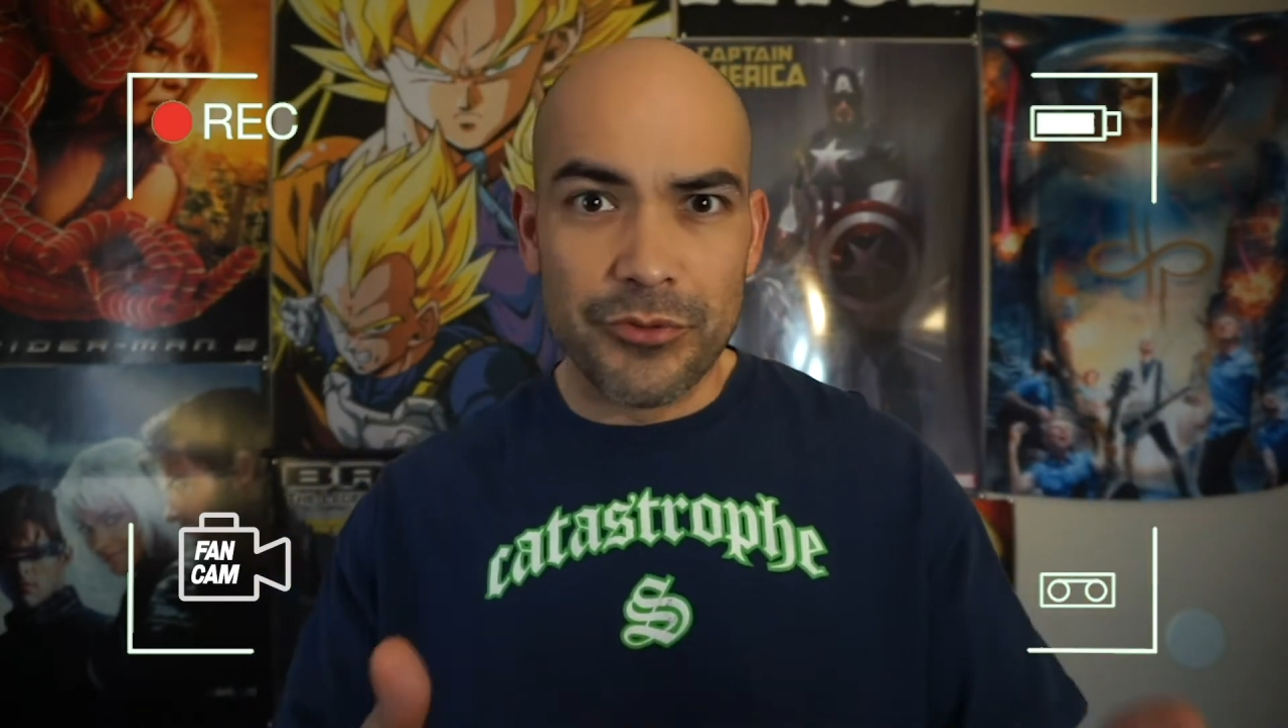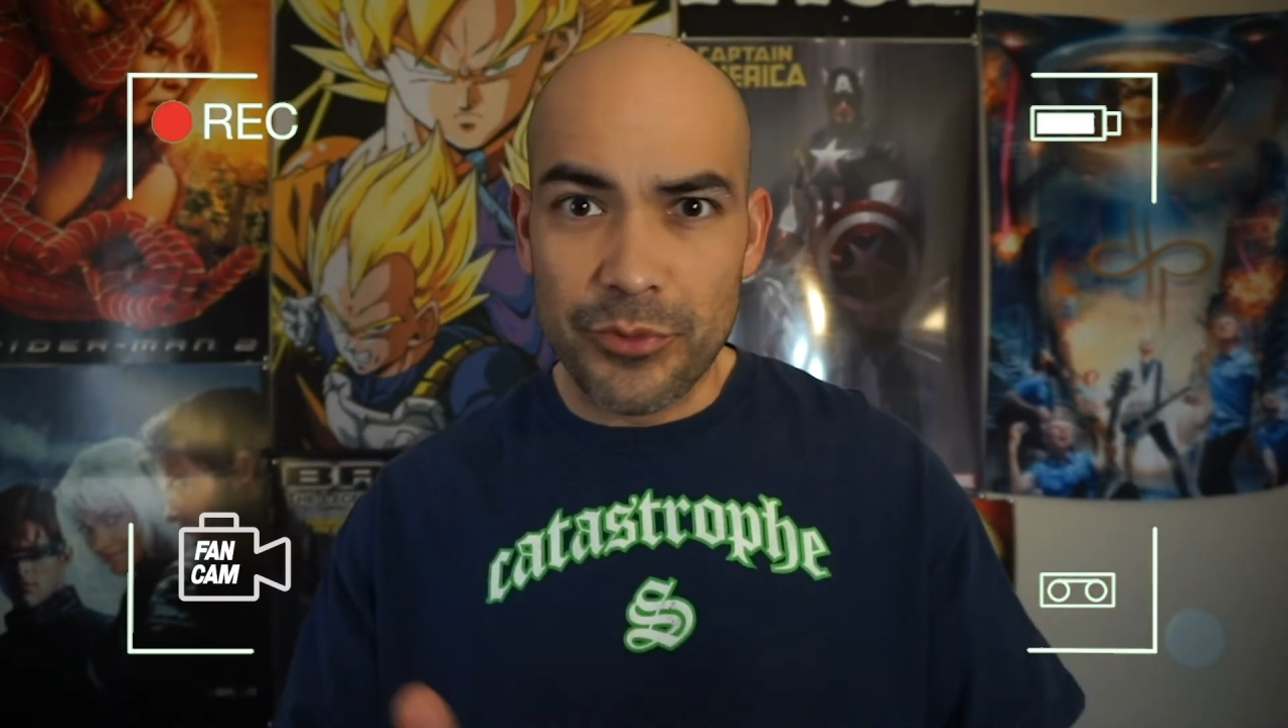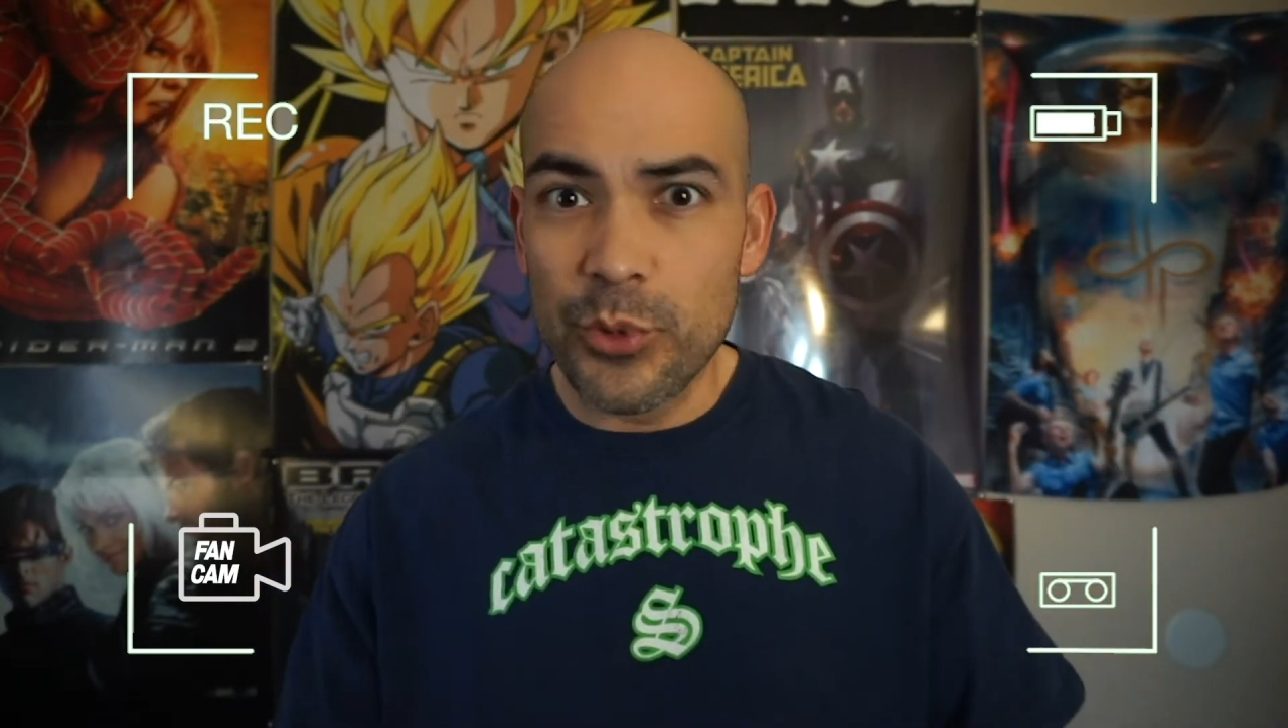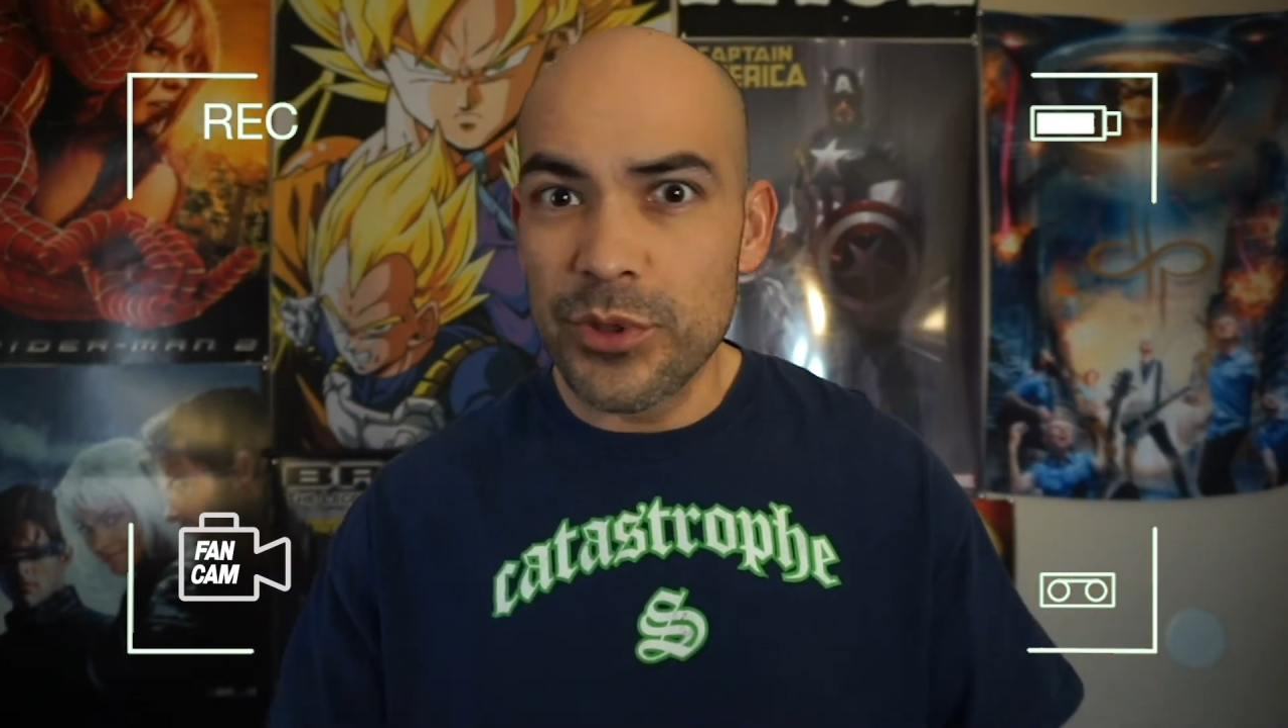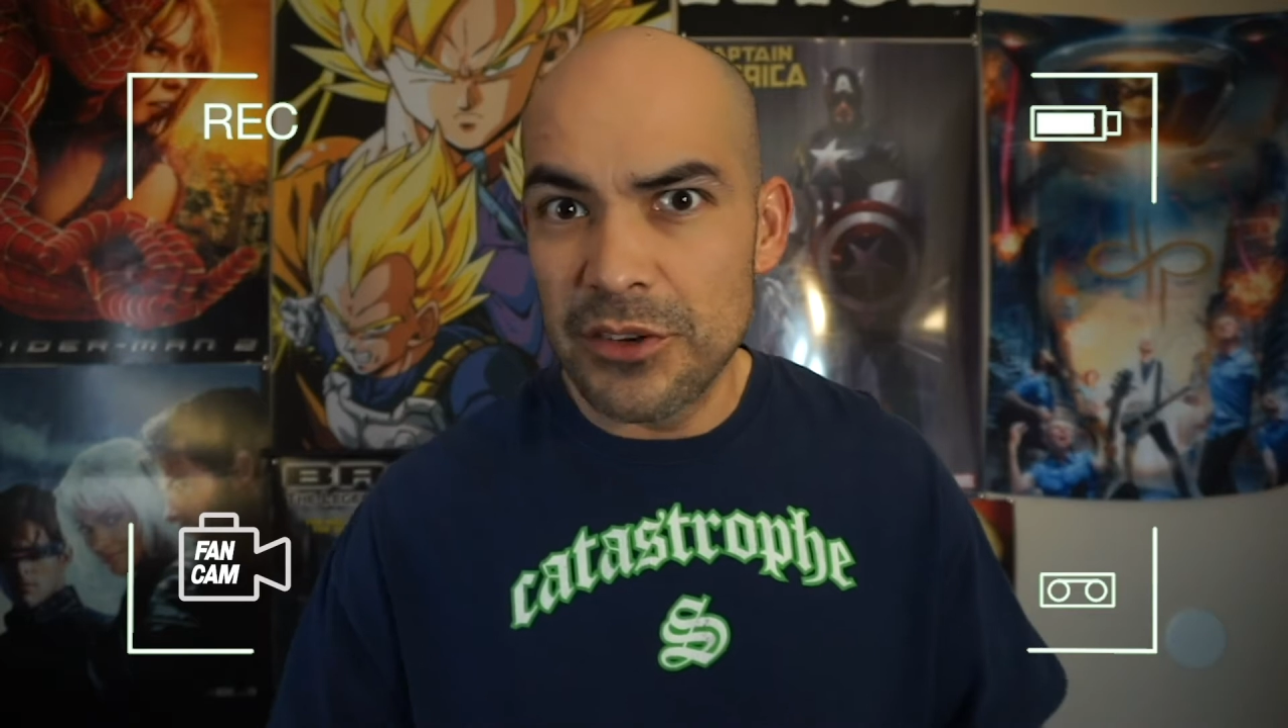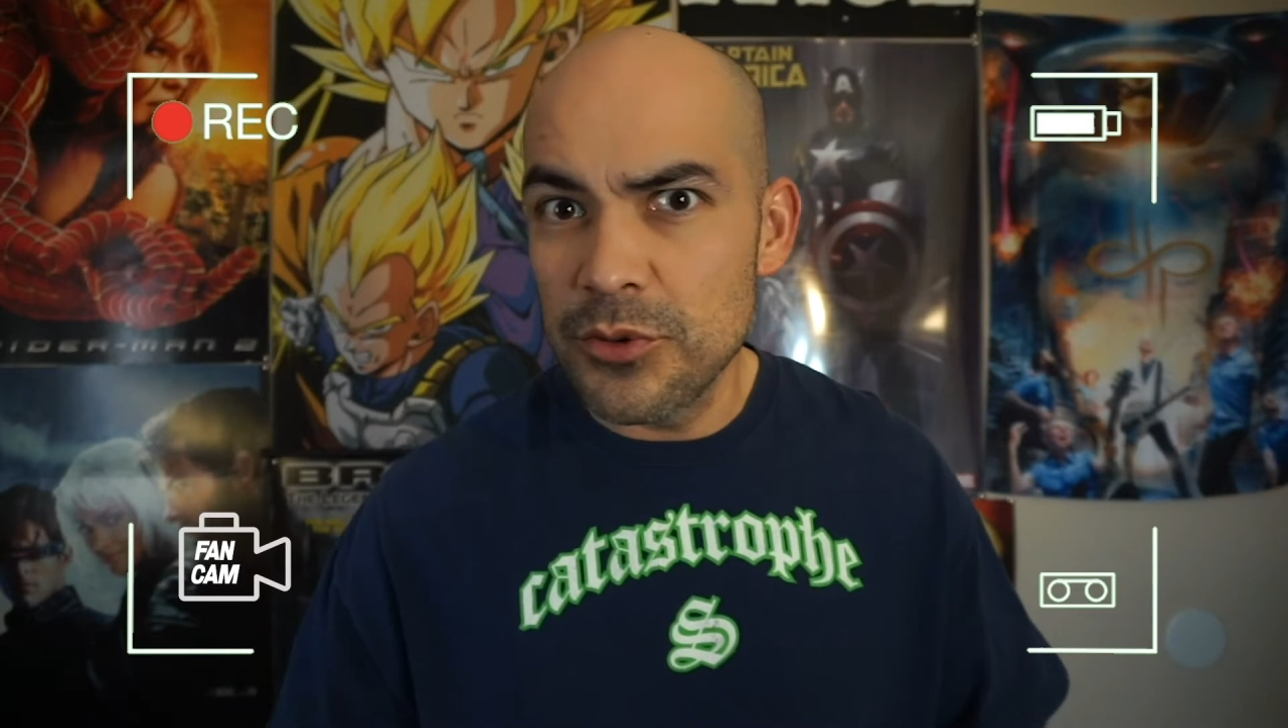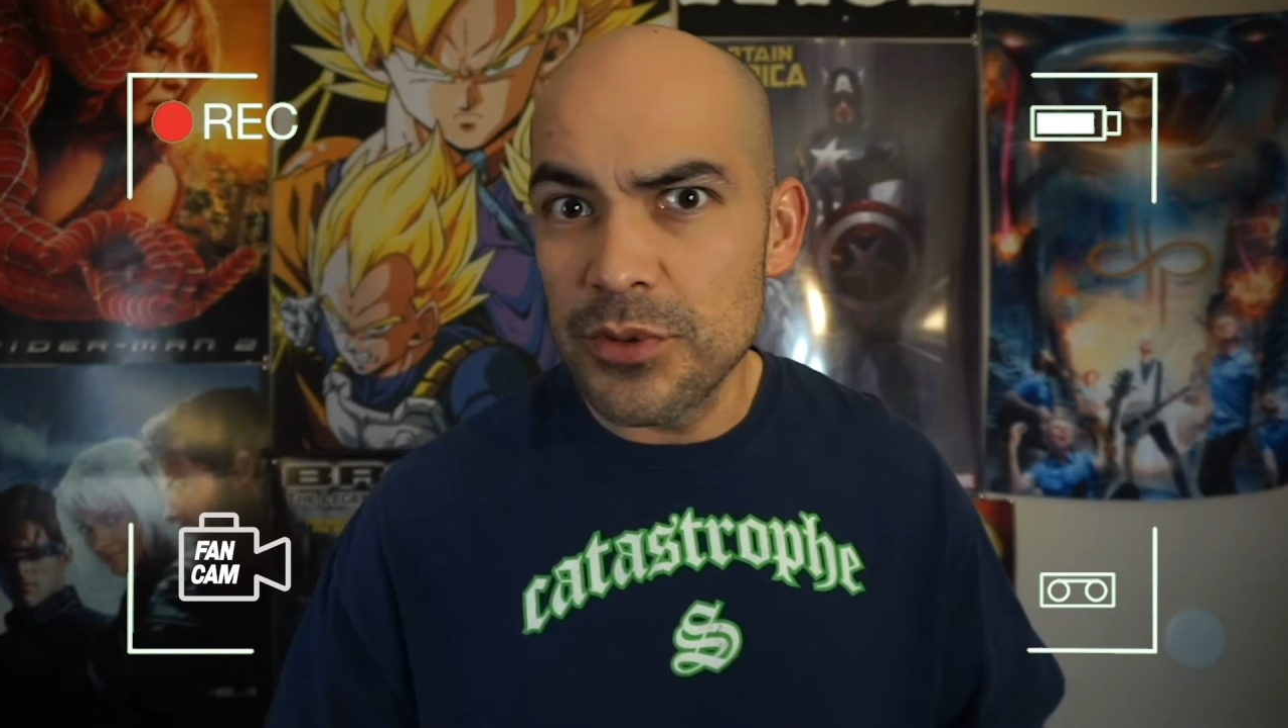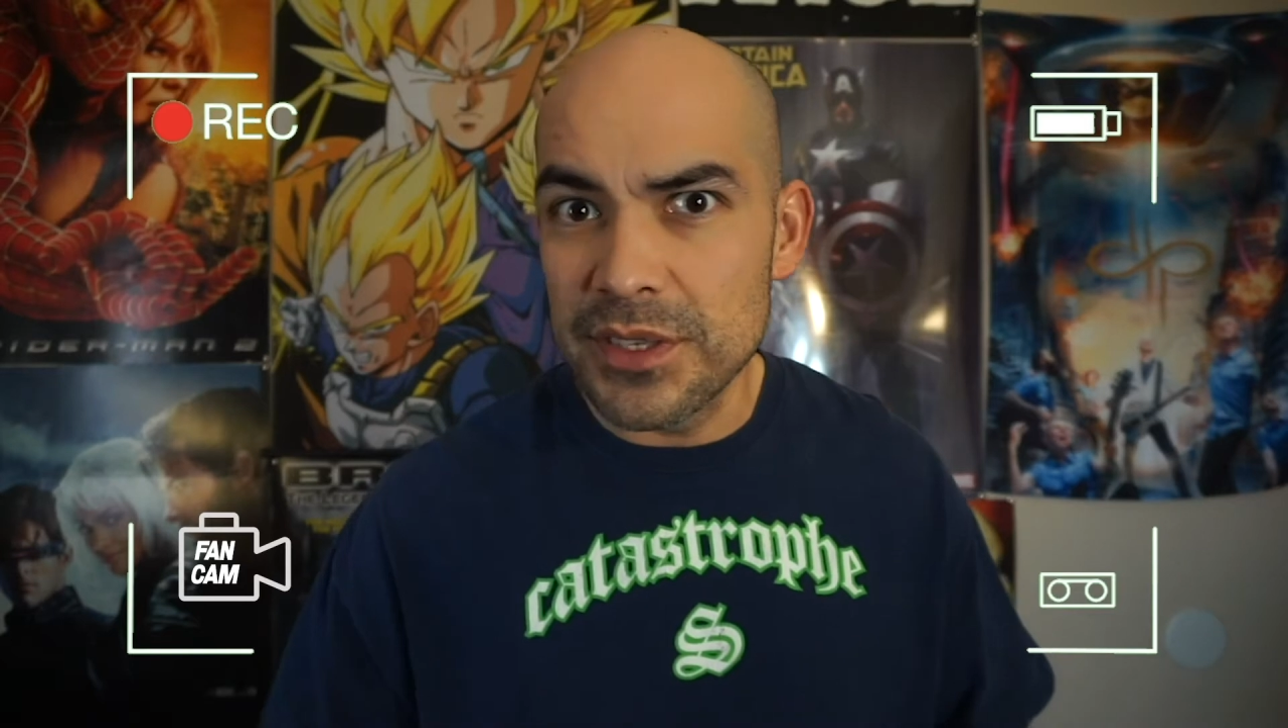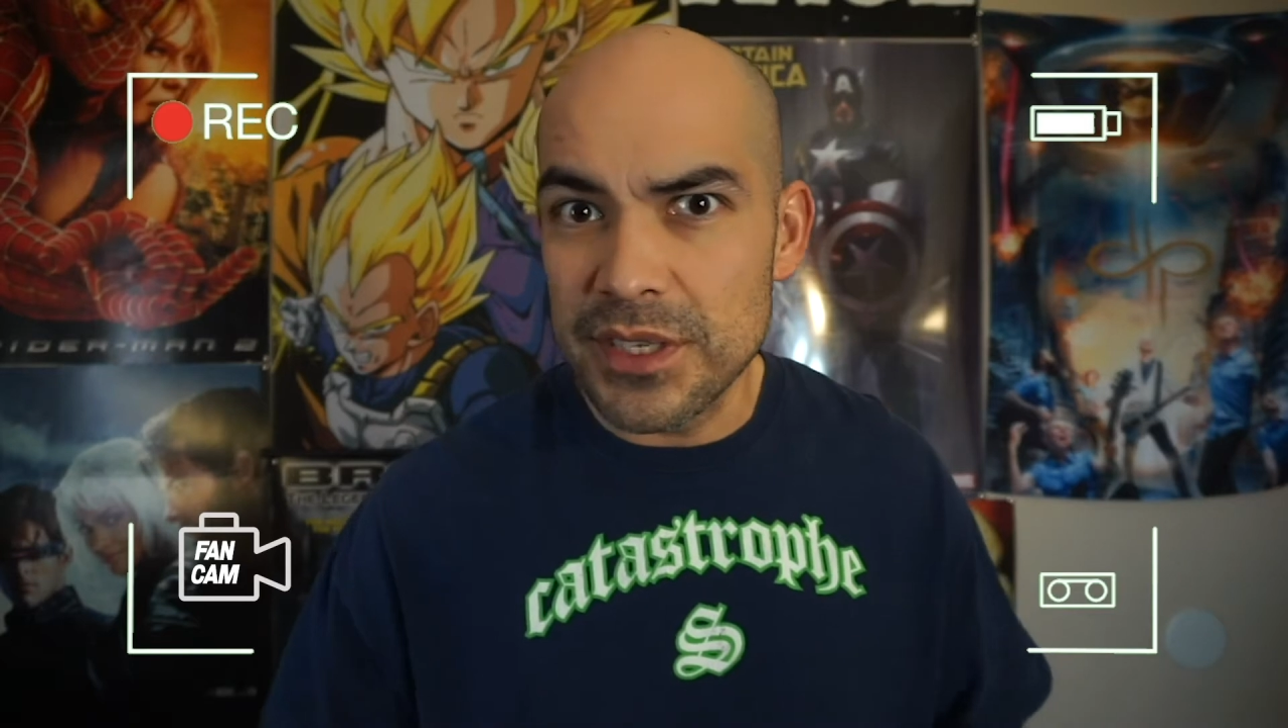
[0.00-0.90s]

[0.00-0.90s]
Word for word: when they do these